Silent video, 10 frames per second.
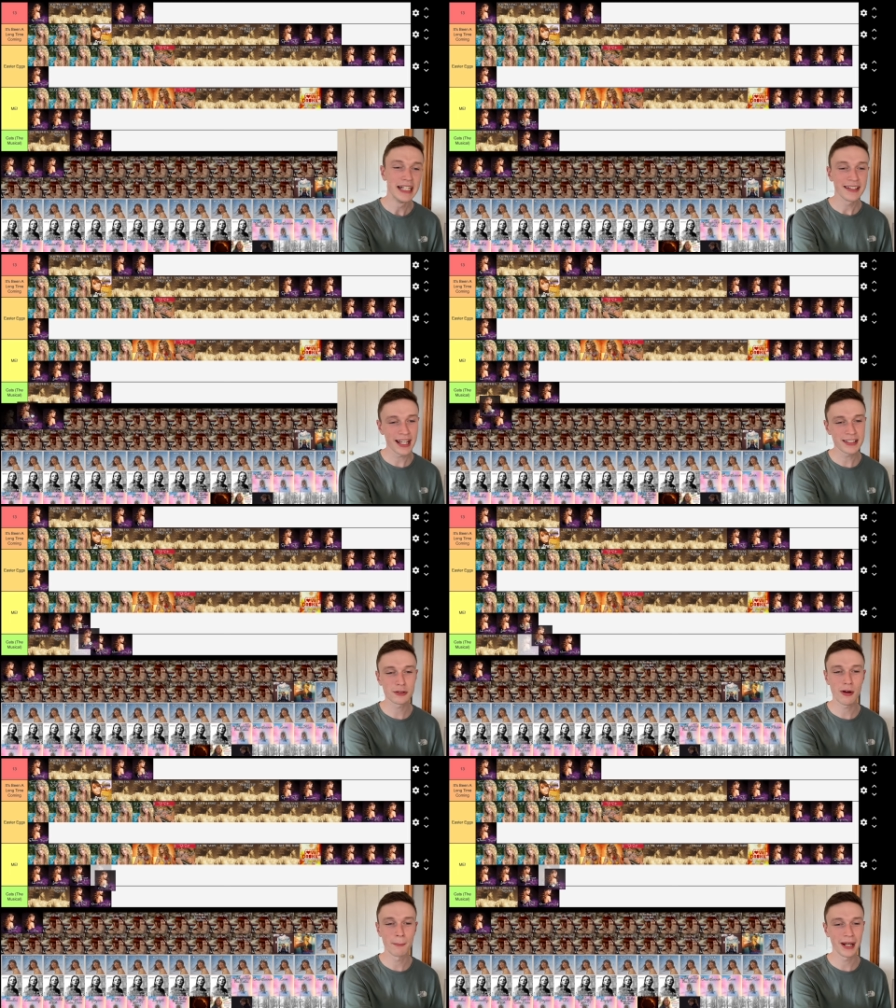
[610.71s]
Castle's
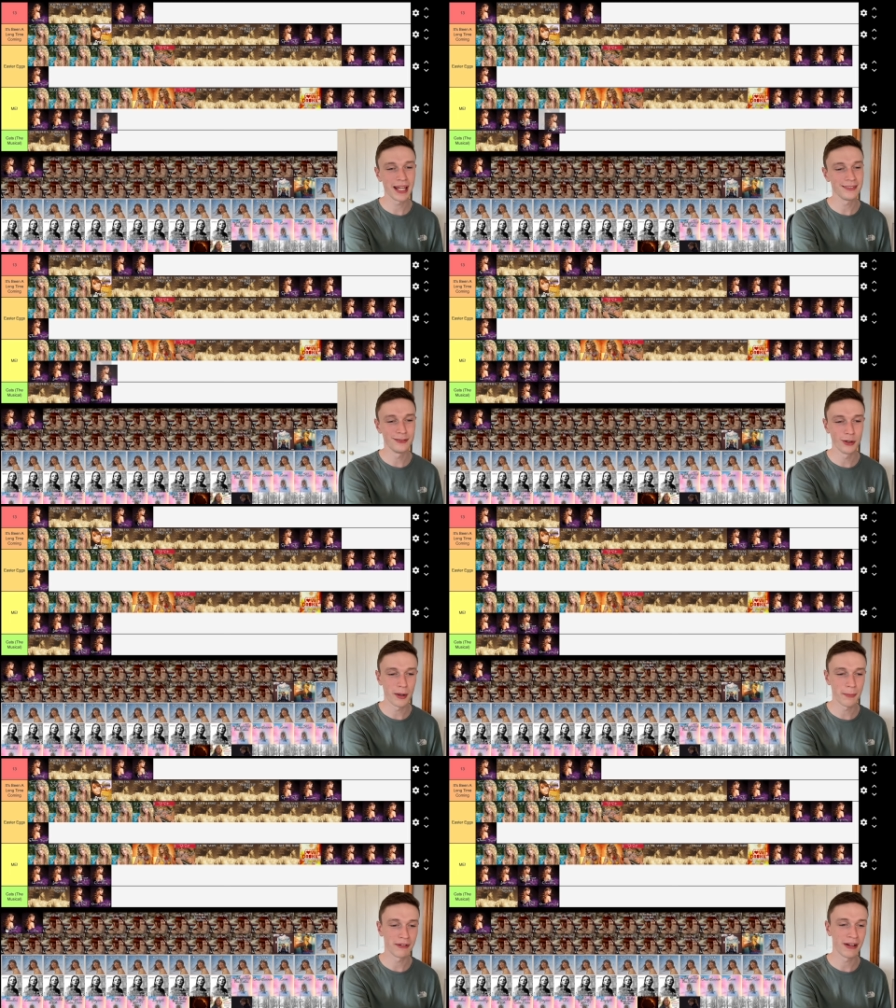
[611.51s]
Crumbling, not
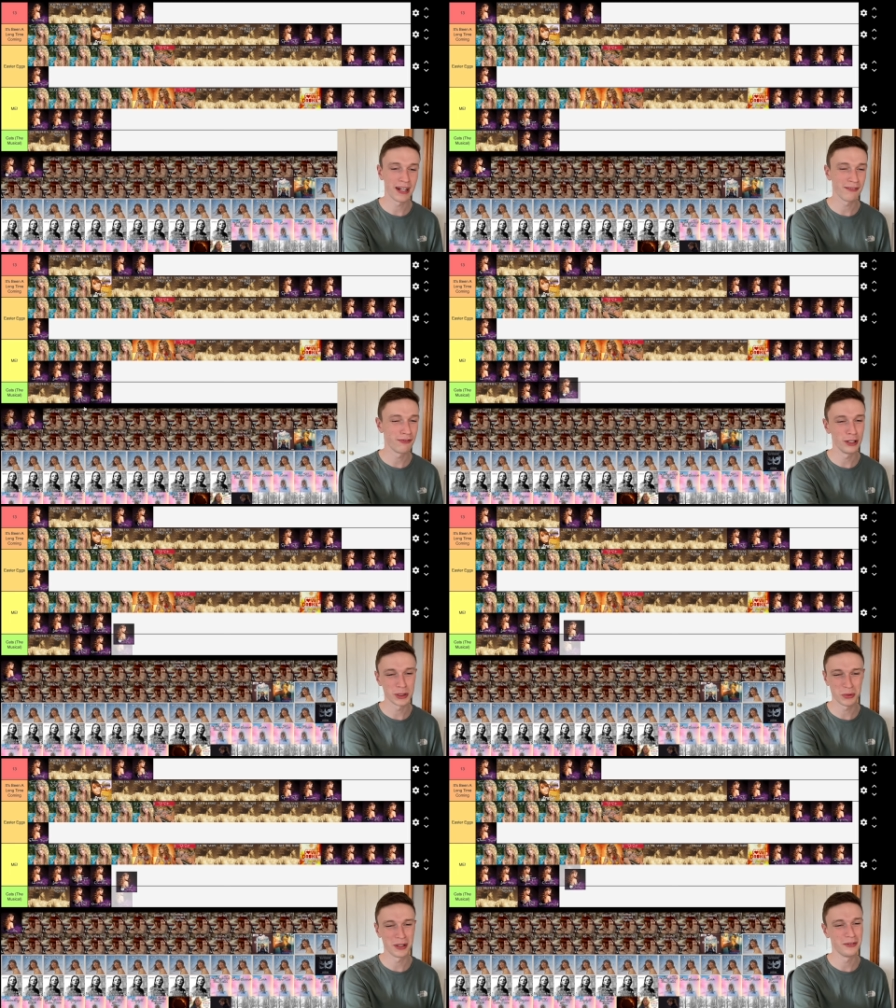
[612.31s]
a big fan.
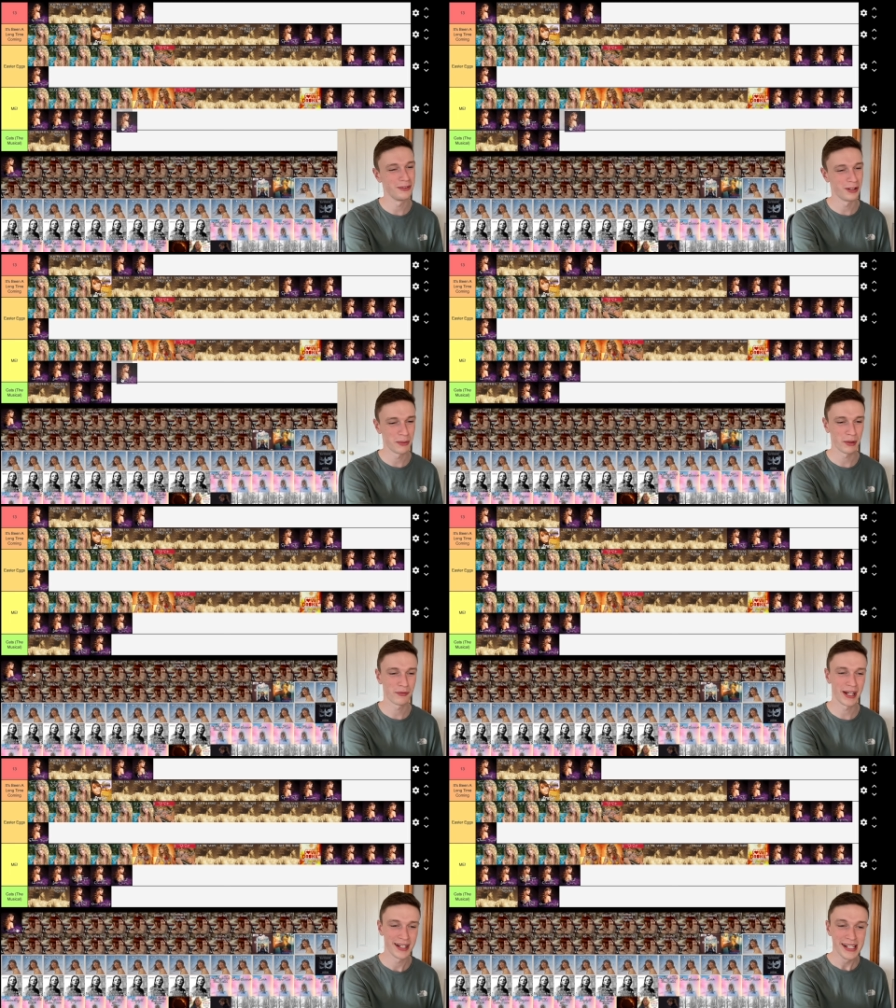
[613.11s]
Foolish One, not a big
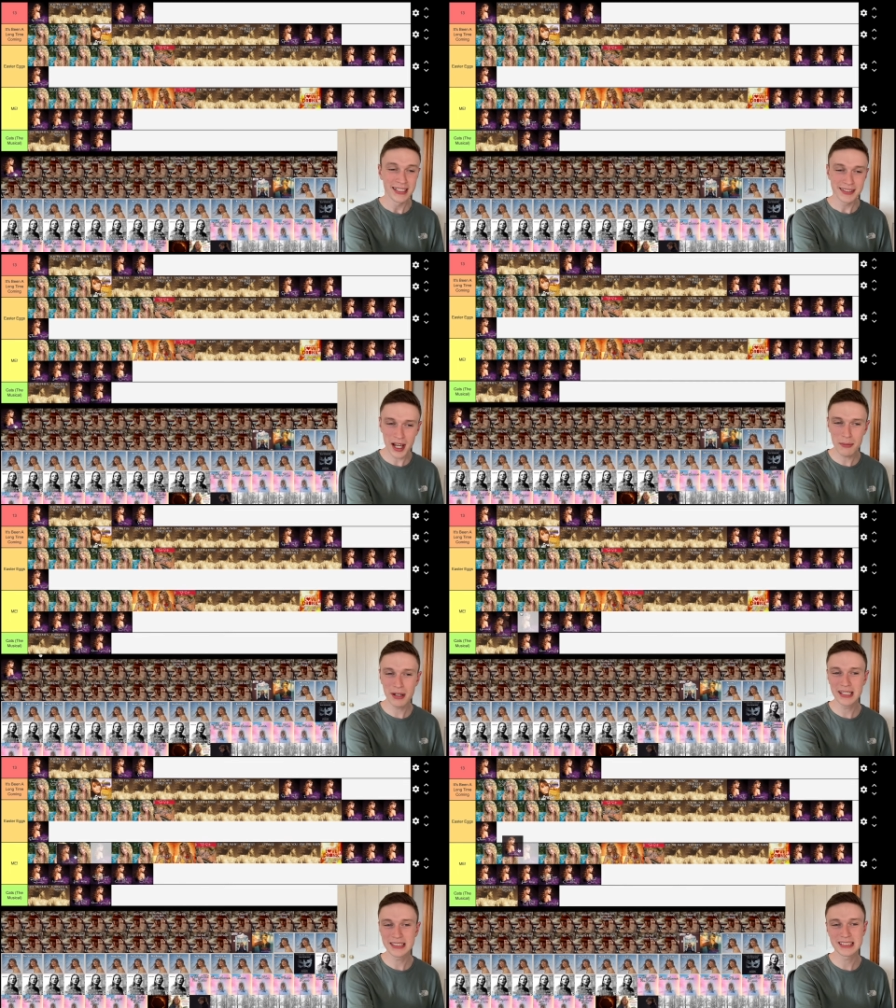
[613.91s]
fan.
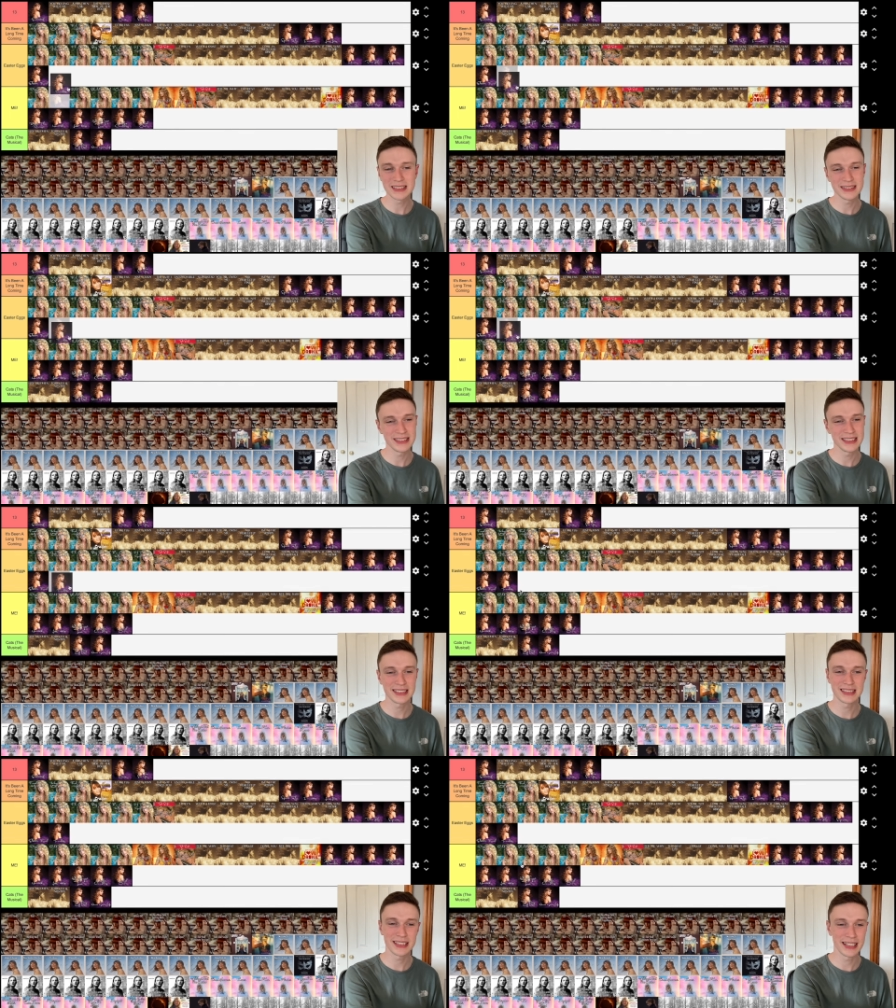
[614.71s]
Timeless
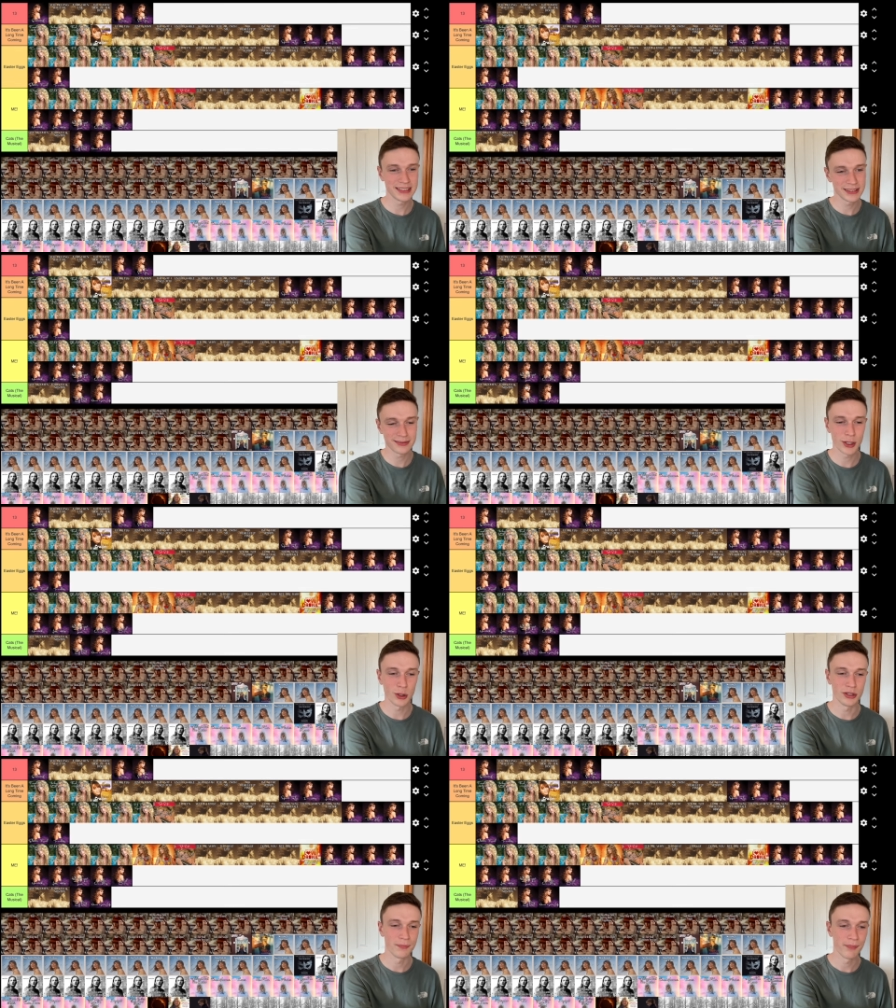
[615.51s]
is,
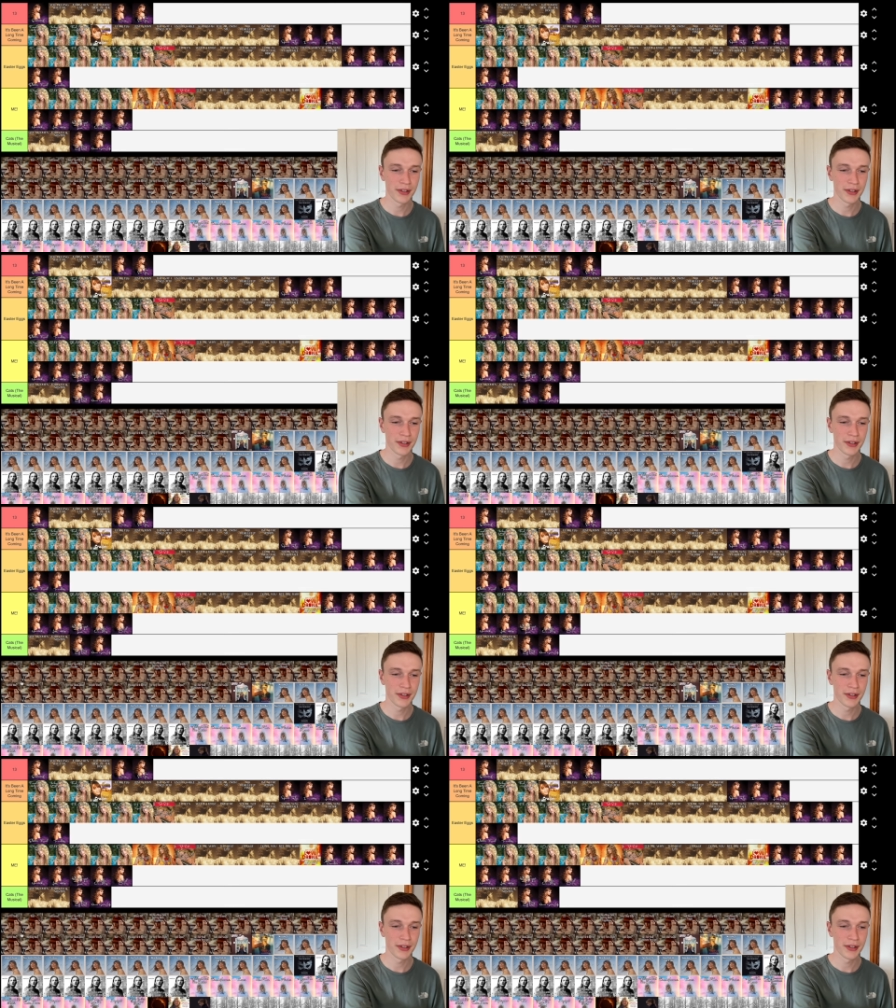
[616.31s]
good.